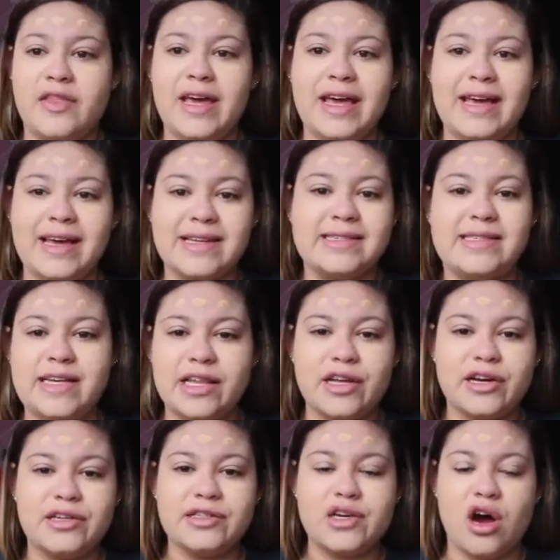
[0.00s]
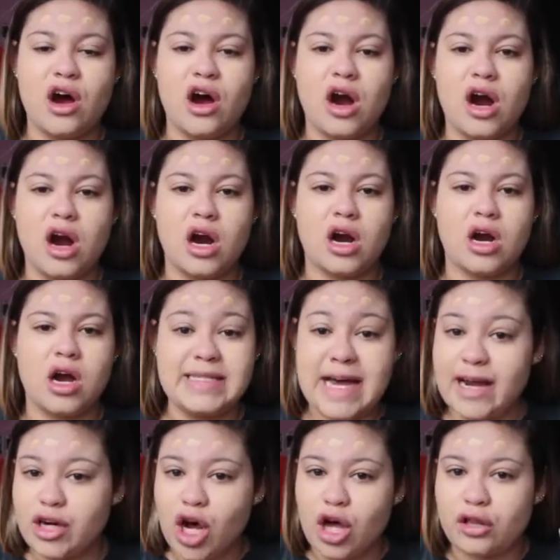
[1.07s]
the concealers are
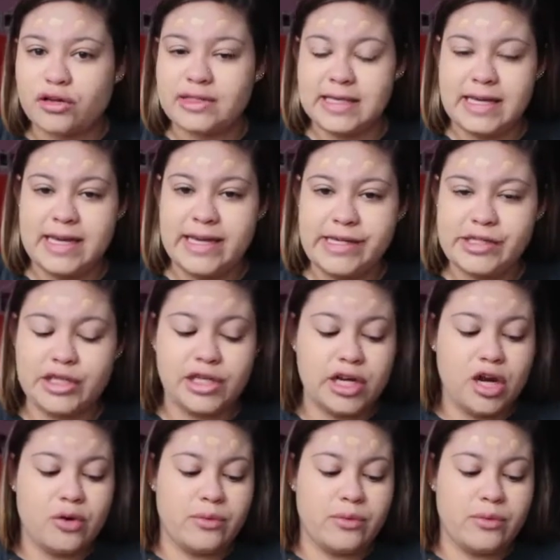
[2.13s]
$10 each,